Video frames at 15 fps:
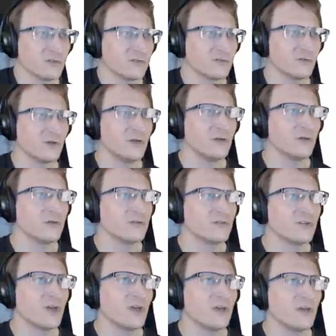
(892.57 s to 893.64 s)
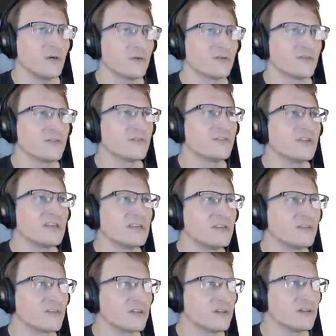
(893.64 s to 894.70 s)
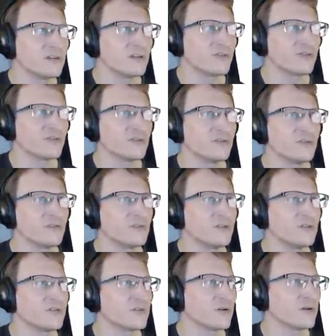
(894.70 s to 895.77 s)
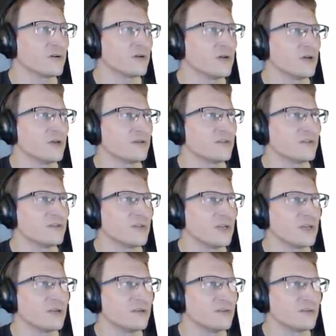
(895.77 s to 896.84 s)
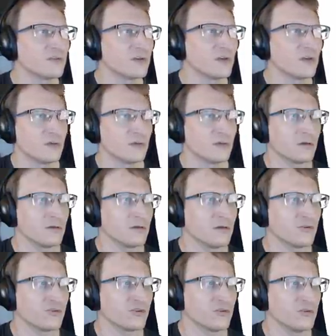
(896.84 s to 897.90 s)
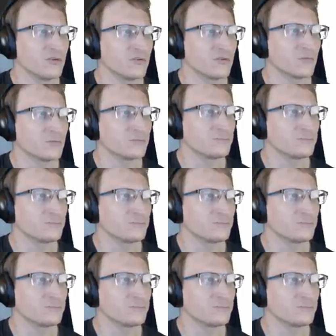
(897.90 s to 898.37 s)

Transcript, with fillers: So here's here's CIG's conditions. These are CIG's conditions.